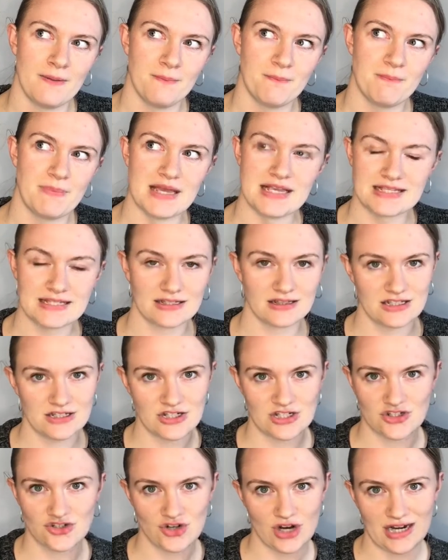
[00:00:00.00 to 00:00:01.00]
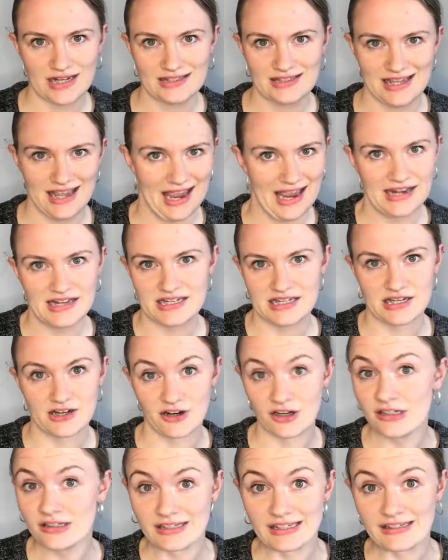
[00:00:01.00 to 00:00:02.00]
basically just trying to end it
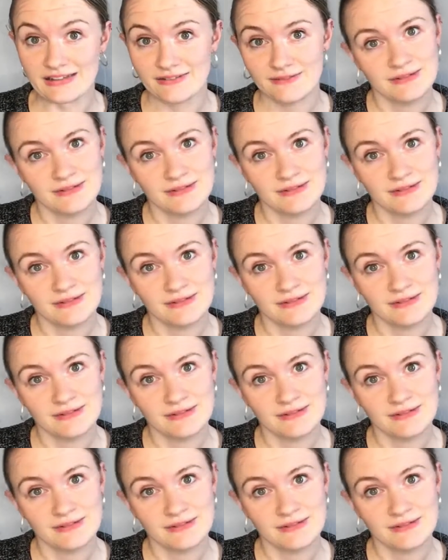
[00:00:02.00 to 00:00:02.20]
early.